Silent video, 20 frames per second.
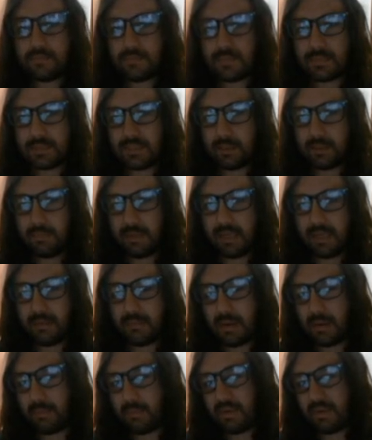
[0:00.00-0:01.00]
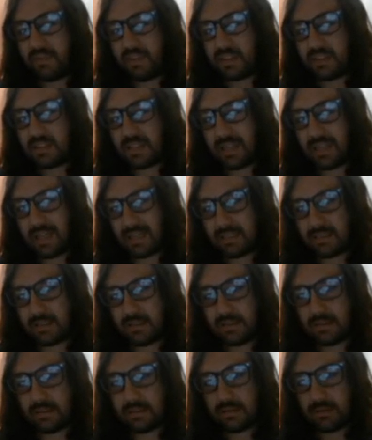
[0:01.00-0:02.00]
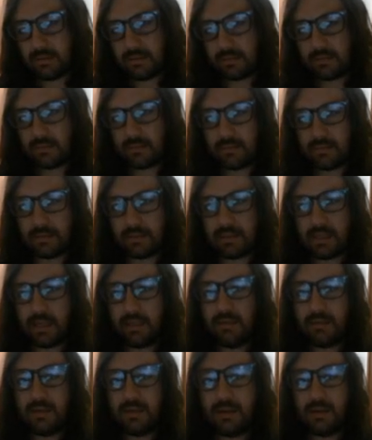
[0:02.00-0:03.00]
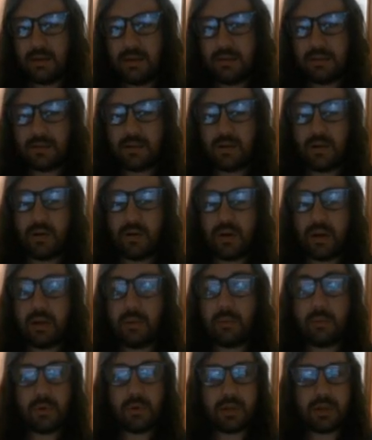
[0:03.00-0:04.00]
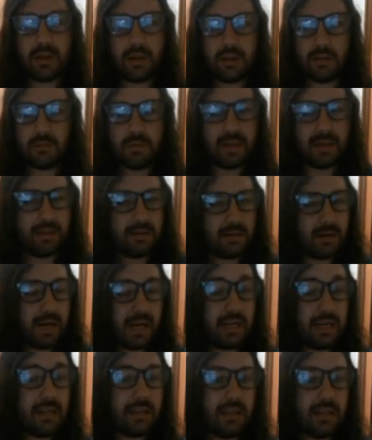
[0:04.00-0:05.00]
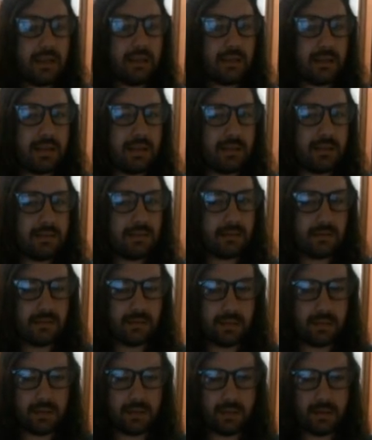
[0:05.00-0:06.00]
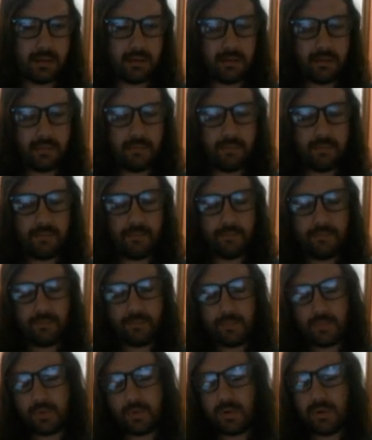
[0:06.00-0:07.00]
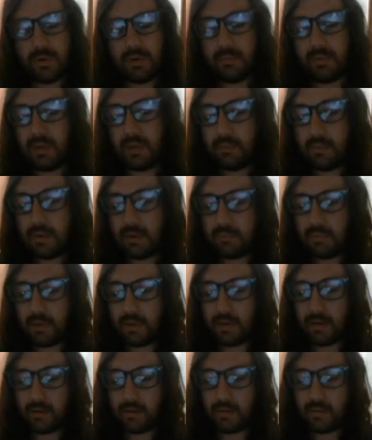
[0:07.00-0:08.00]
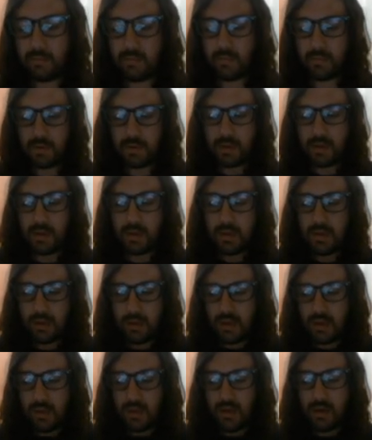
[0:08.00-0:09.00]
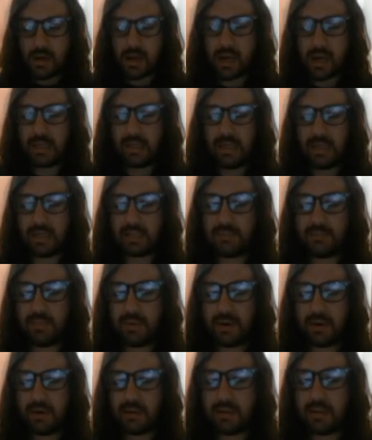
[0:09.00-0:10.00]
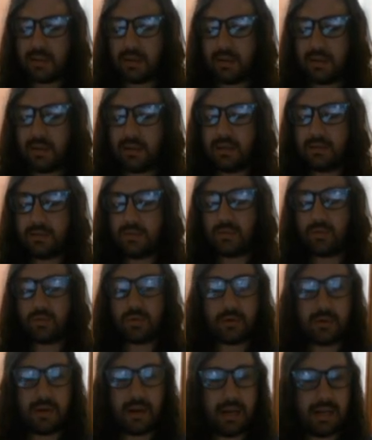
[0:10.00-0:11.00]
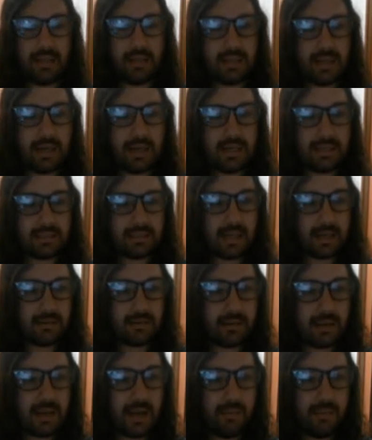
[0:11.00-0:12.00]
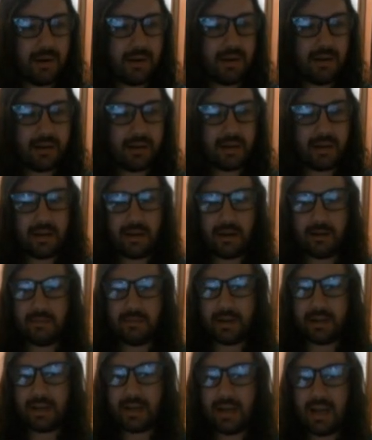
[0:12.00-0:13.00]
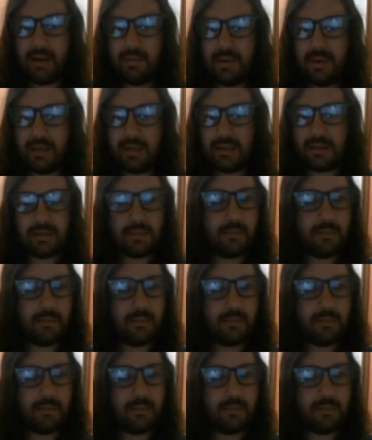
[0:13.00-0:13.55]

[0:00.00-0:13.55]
the minimap if it's selected. Okay, so it would not render anything that is on the minimap layer. Okay, the next part is to create a second camera. Here I already have it,